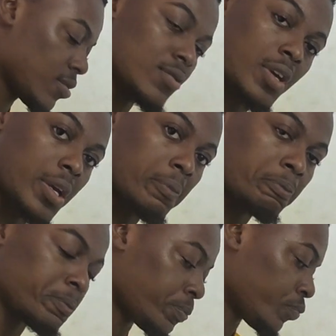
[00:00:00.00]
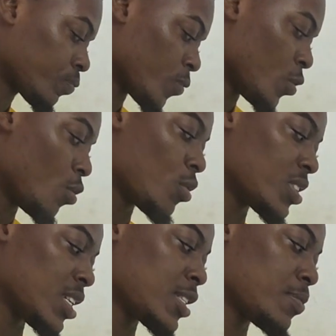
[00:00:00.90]
Okay, we don't know it,
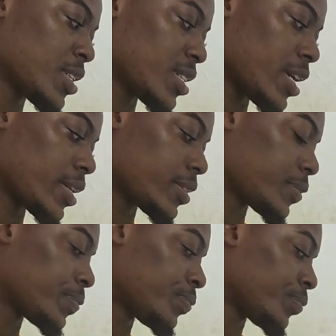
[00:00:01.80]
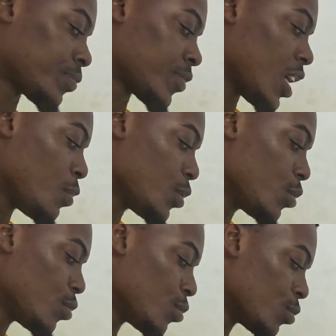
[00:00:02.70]
so let's make it x. And we
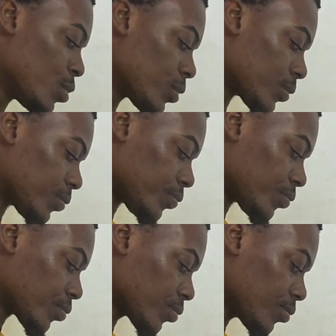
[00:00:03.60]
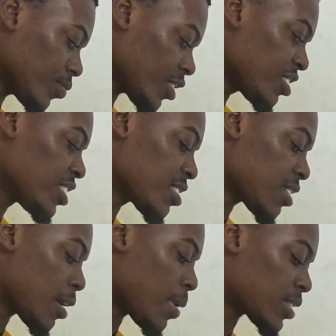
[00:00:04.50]
don't know this
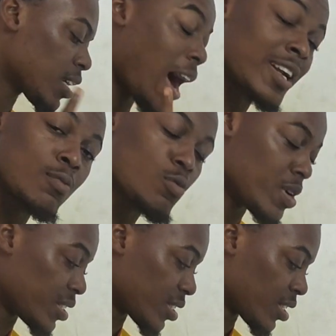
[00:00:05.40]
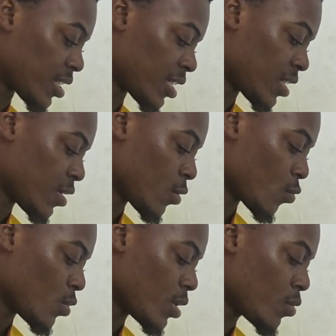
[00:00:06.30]
side, but at the moment
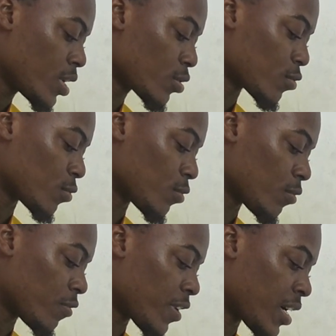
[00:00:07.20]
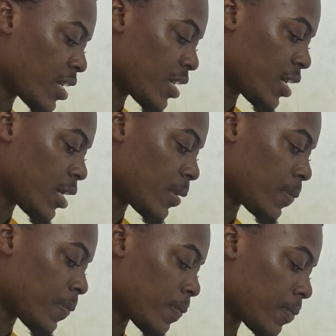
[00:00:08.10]
we need to find
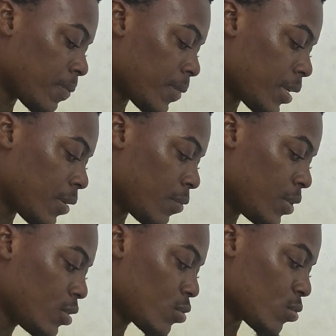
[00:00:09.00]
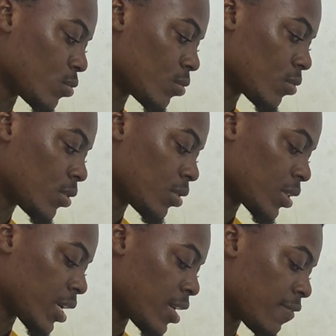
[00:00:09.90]
we need to
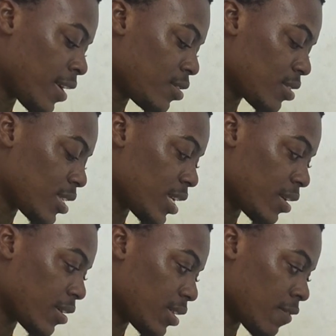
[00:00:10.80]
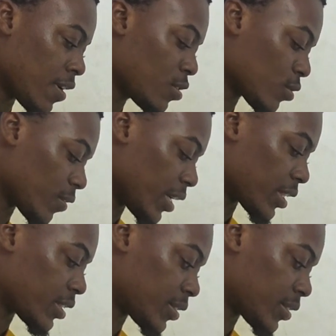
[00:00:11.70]
get the values here, the values of x